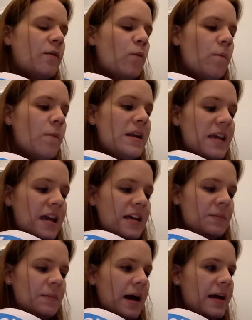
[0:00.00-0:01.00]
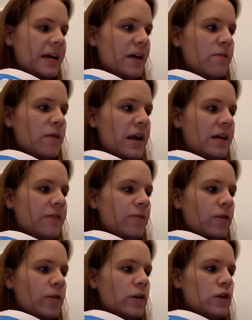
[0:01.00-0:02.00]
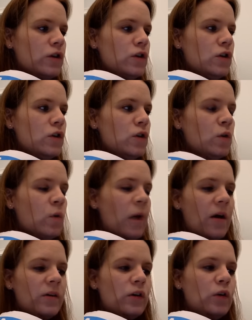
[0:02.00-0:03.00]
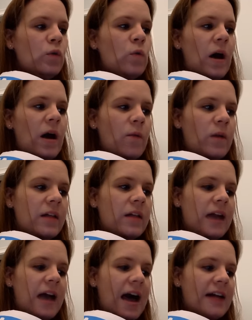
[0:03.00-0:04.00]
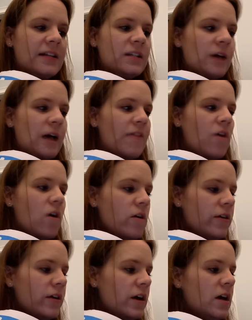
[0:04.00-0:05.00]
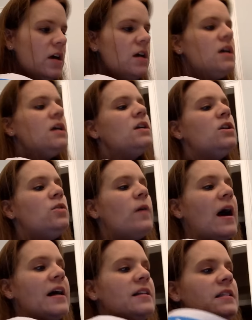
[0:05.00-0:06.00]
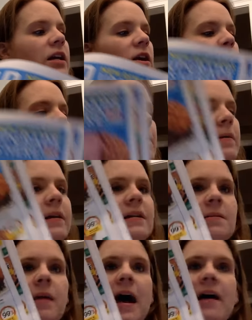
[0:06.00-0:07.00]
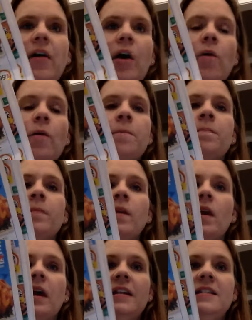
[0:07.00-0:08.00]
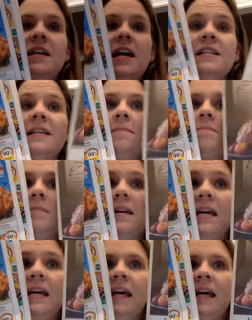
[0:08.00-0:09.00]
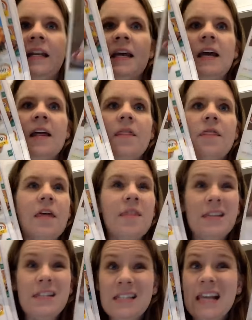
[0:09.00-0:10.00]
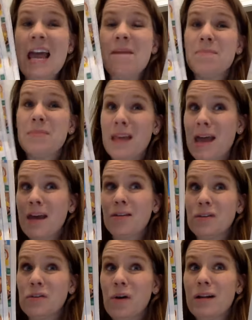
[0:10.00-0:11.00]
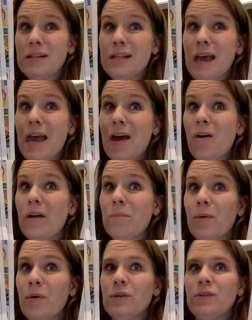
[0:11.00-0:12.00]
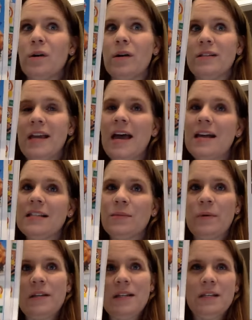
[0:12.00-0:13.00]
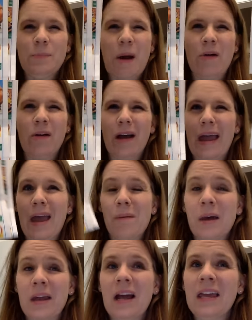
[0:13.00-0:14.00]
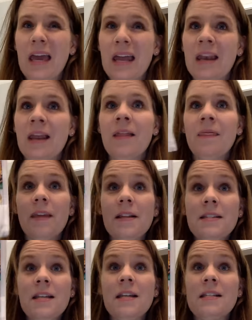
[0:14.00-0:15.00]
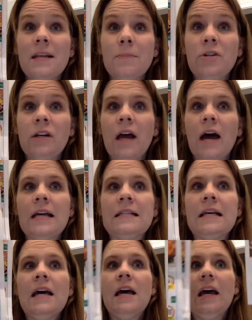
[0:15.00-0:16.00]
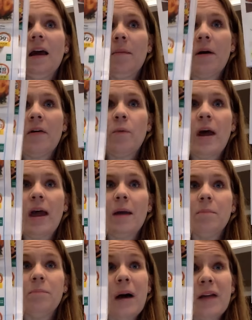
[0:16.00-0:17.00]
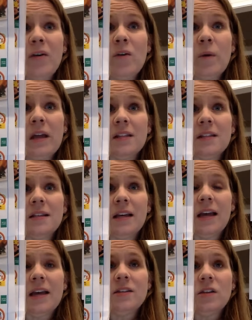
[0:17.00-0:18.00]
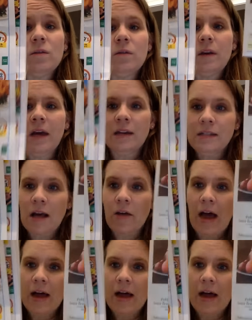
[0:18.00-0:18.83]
Monday is my get ready for the new new weekly ad. So I have all the new ads here, Publix and Bilo. It doesn't mean that the same things are on sale in both stores. Yes, we see spiral cut ham, but again, that's an exception, guys. And by the way, Bilo wins, in case you can't tell that.